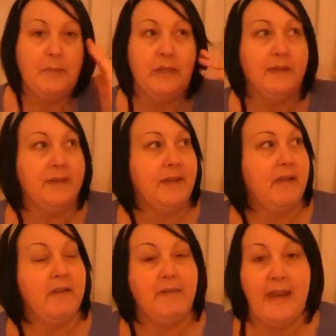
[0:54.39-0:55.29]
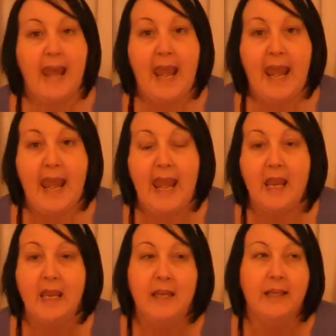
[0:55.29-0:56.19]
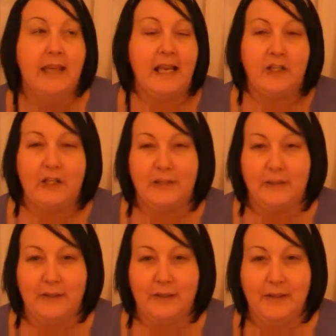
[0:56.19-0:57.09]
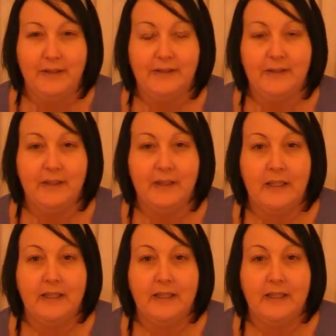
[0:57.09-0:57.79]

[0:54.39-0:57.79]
because they're in the air catching dust,